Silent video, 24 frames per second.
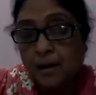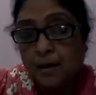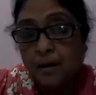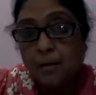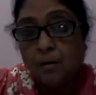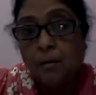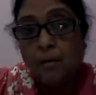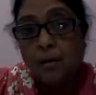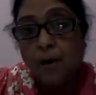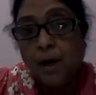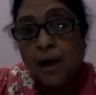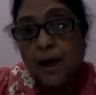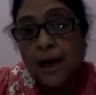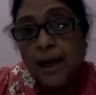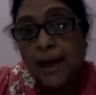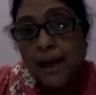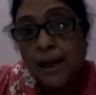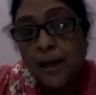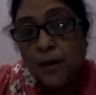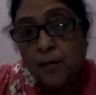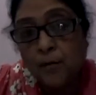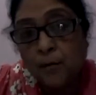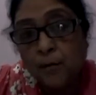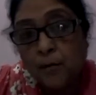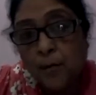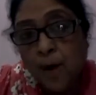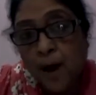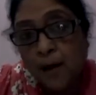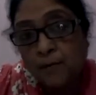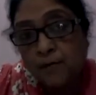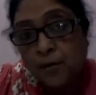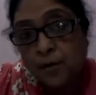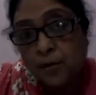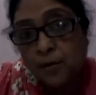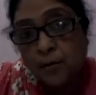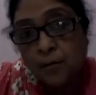Only you
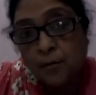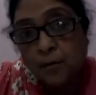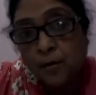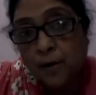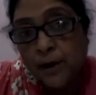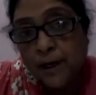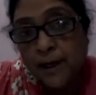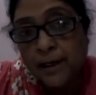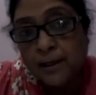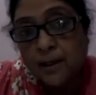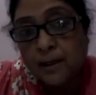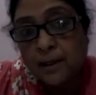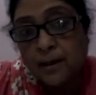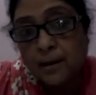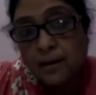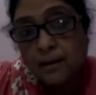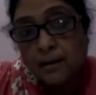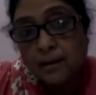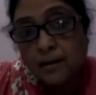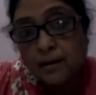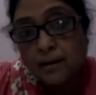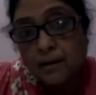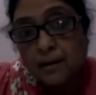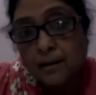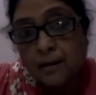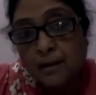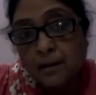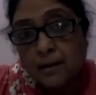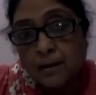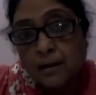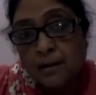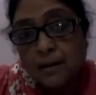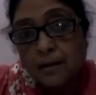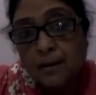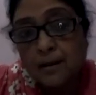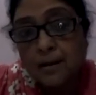have to notice
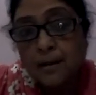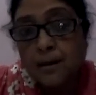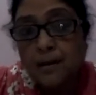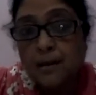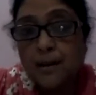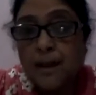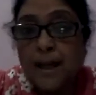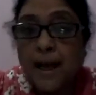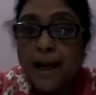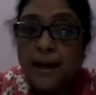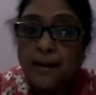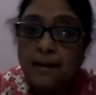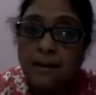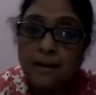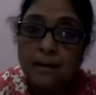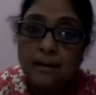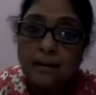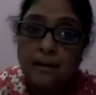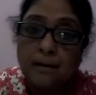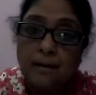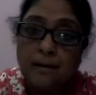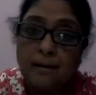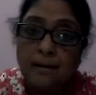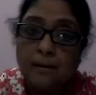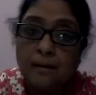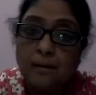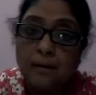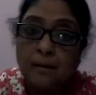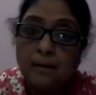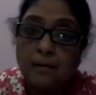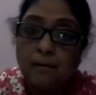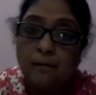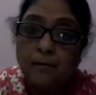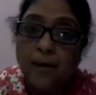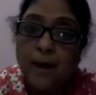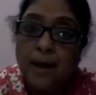that
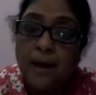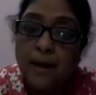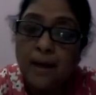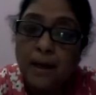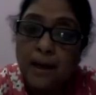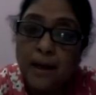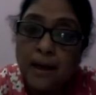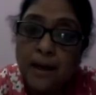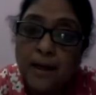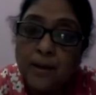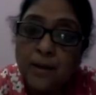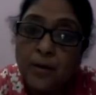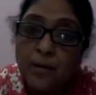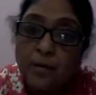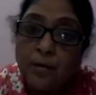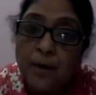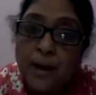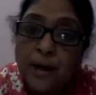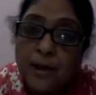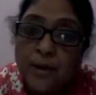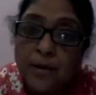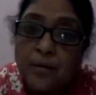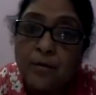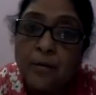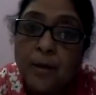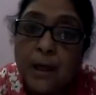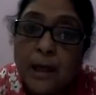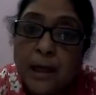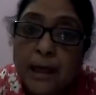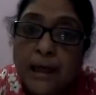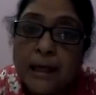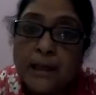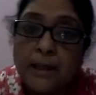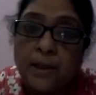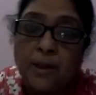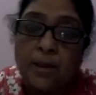when he is going to
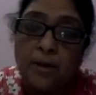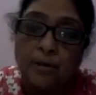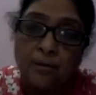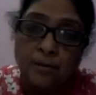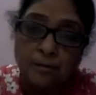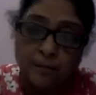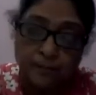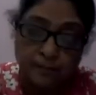eat you.